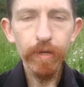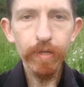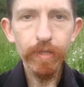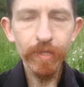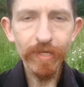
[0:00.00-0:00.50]

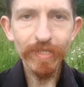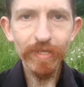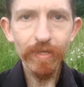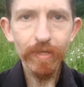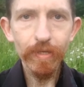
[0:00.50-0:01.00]

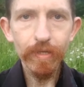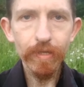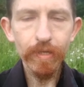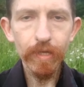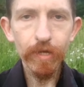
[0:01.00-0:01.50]
Next,
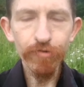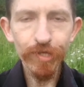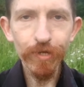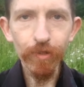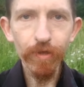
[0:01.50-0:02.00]

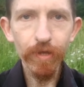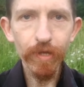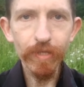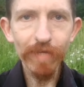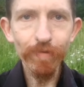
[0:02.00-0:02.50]
critical
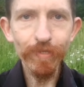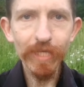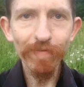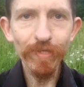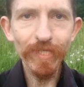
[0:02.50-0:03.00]
and
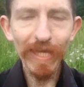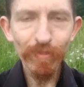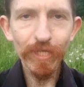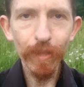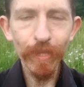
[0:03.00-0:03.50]
even
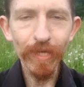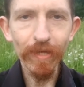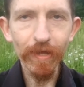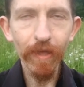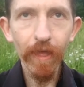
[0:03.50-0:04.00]
skeptical
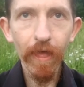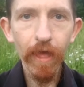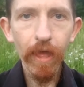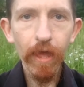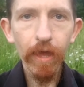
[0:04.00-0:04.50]
thinking.
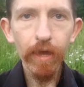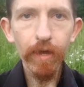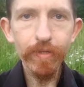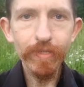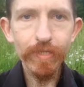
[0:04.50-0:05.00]
And